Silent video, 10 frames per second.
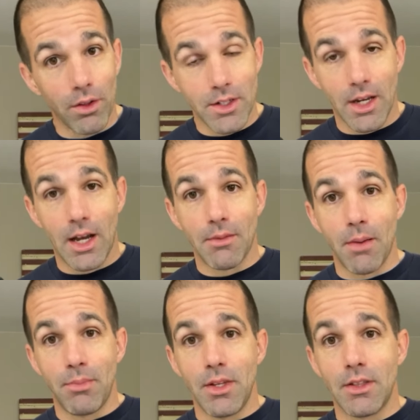the time, I
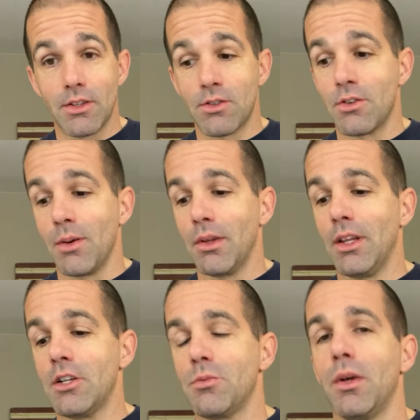beat this drum at
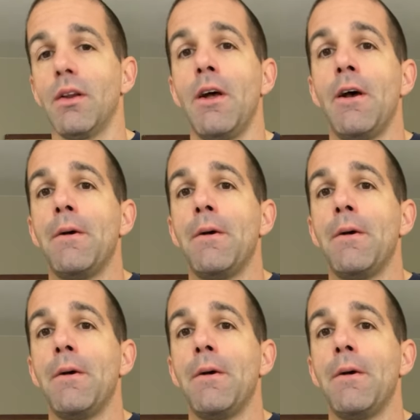Linchpin,